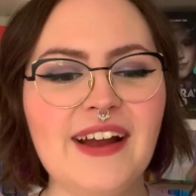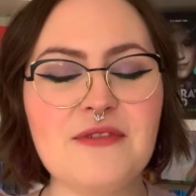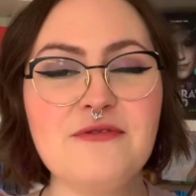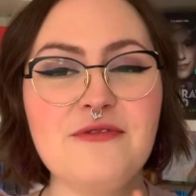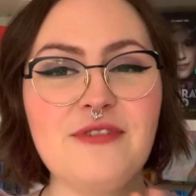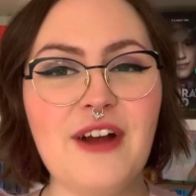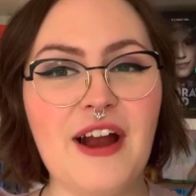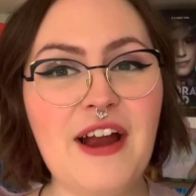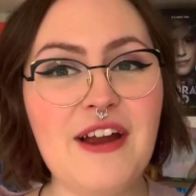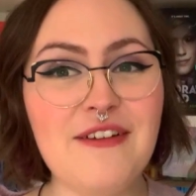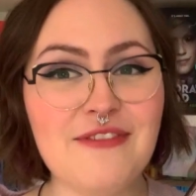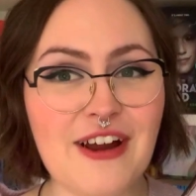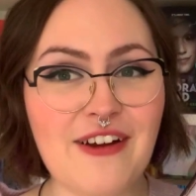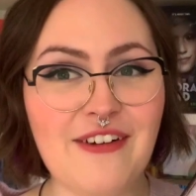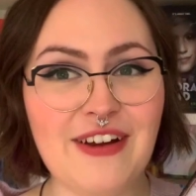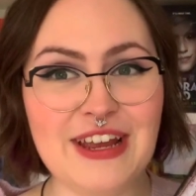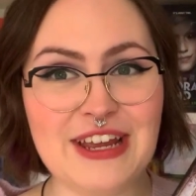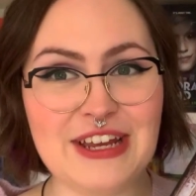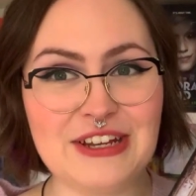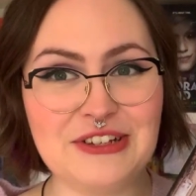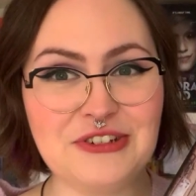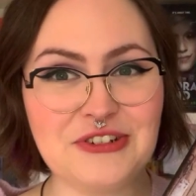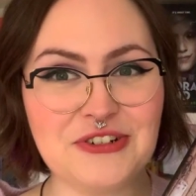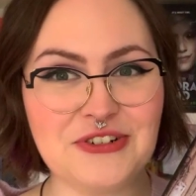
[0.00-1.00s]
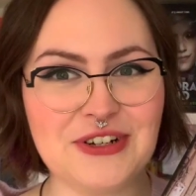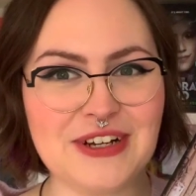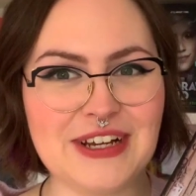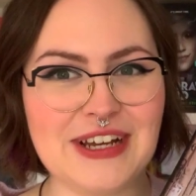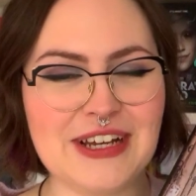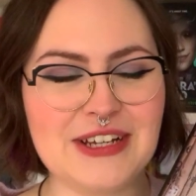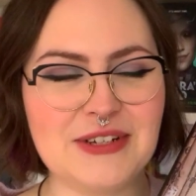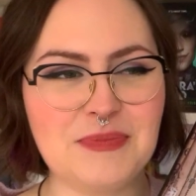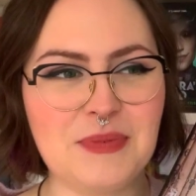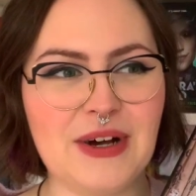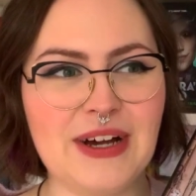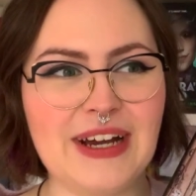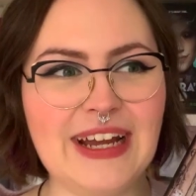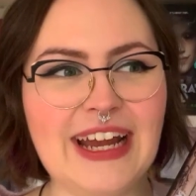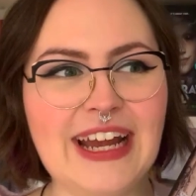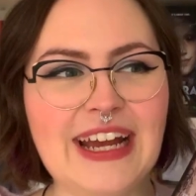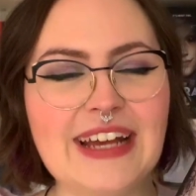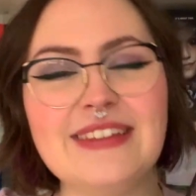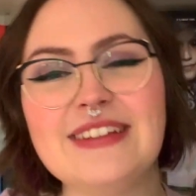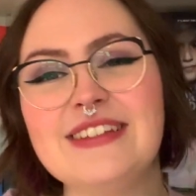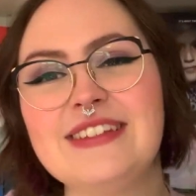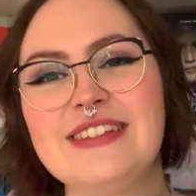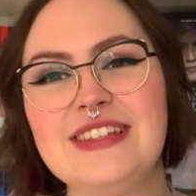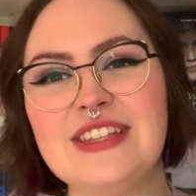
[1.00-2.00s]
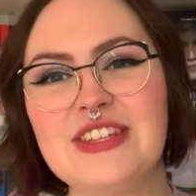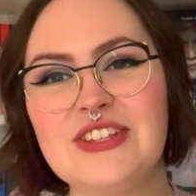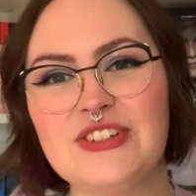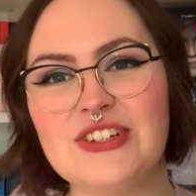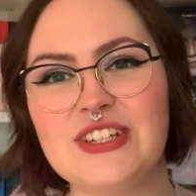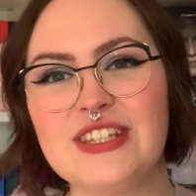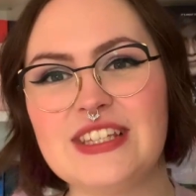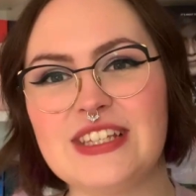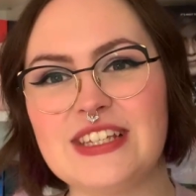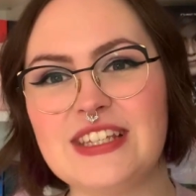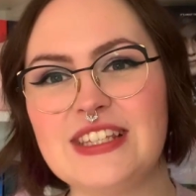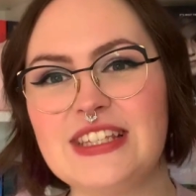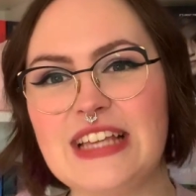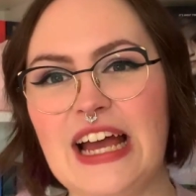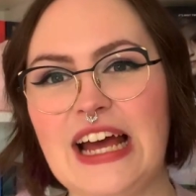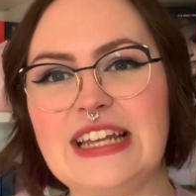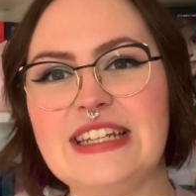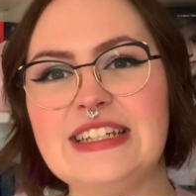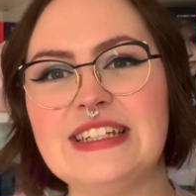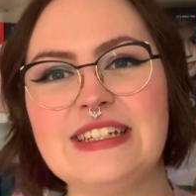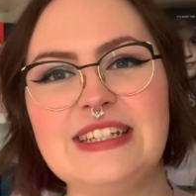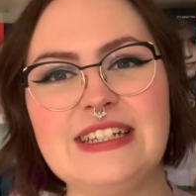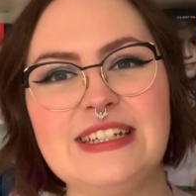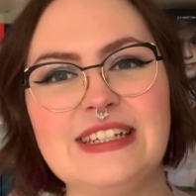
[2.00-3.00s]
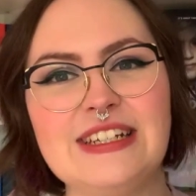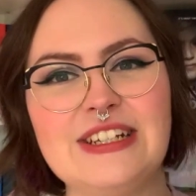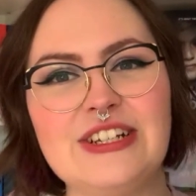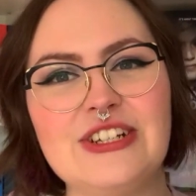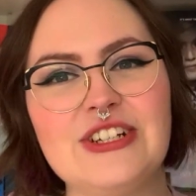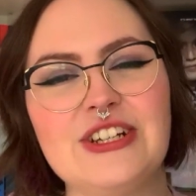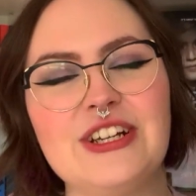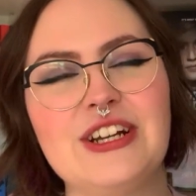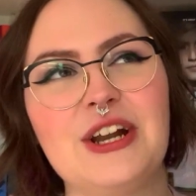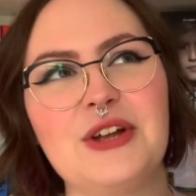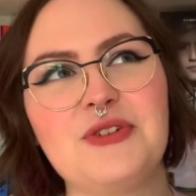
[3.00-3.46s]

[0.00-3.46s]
I'm very, very intrigued by it. This is just a standard edition.